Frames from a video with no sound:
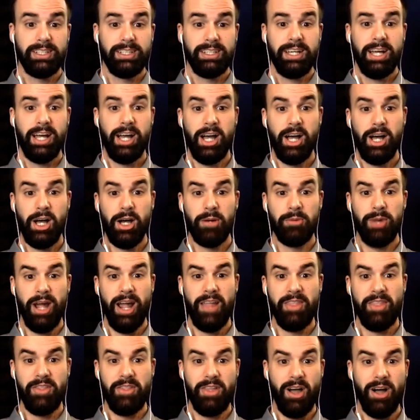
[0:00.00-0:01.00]

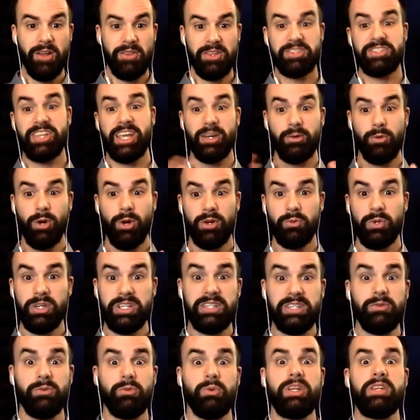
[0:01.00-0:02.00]
And then on the second one,
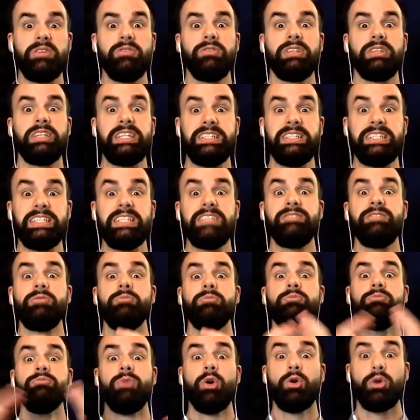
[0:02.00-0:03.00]
we leaned
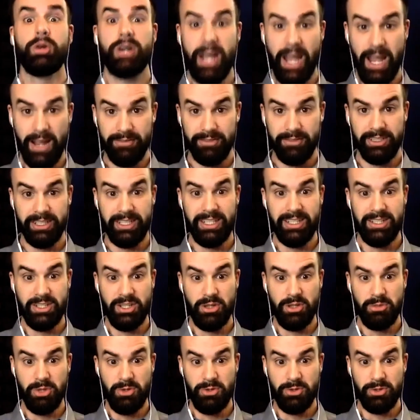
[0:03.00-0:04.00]
even more heavily
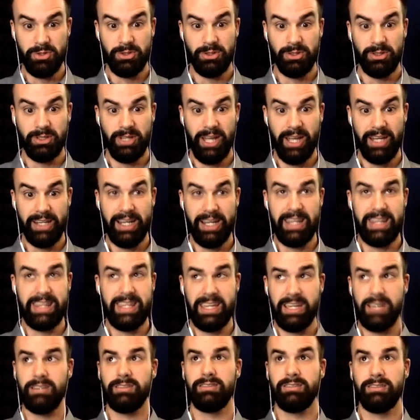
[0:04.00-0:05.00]
into the musical, and I
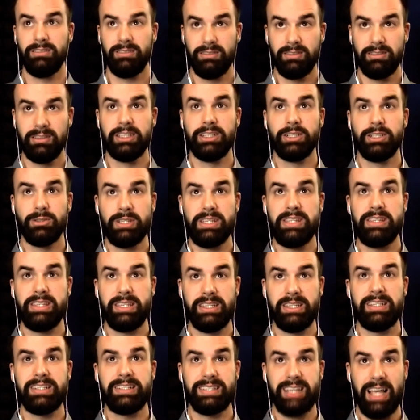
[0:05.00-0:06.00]
think literally
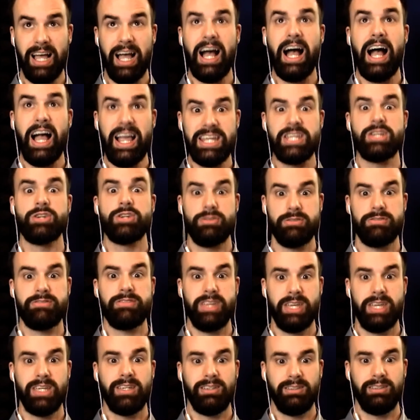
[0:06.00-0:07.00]
the entire
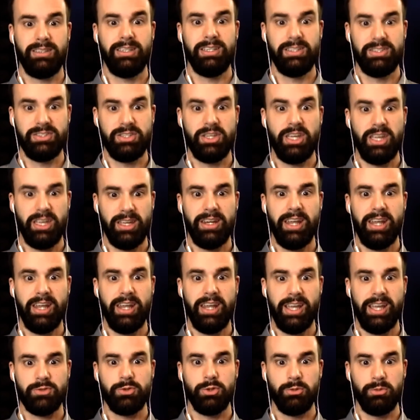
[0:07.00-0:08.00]
thing is an
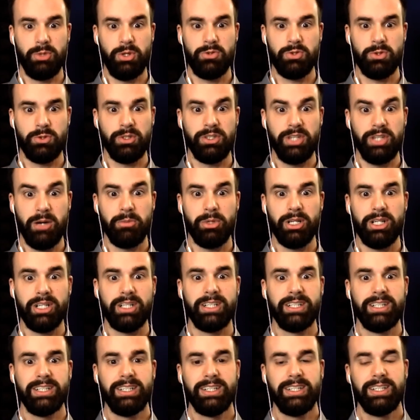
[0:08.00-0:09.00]
actual
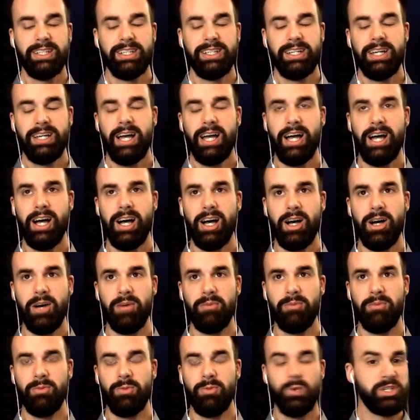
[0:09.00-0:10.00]
musical,
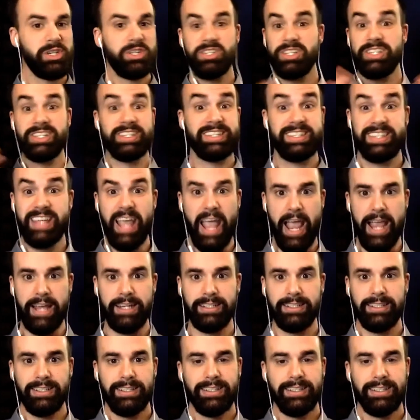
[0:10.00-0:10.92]
which is insane.